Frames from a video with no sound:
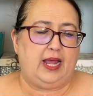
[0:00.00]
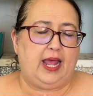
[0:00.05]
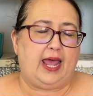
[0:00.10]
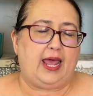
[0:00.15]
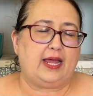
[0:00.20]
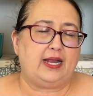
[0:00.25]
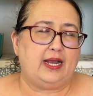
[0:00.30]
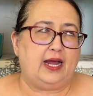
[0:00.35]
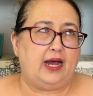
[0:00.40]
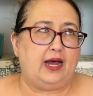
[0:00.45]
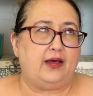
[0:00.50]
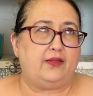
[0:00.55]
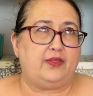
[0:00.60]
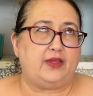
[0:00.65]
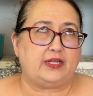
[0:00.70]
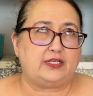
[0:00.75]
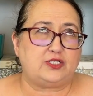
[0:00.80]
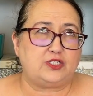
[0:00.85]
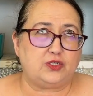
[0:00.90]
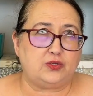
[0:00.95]
And
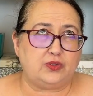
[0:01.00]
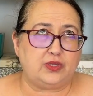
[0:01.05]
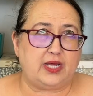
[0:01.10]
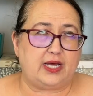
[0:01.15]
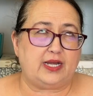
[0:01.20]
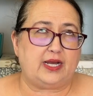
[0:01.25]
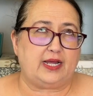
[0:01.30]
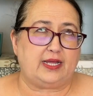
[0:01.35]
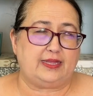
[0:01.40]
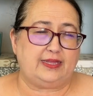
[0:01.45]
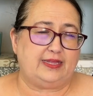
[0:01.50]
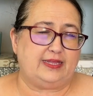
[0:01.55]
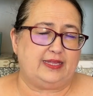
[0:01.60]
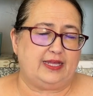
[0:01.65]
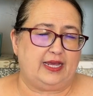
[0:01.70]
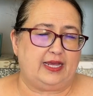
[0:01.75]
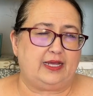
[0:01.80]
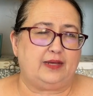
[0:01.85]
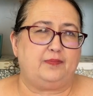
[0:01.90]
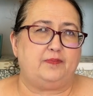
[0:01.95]
they do that, I think,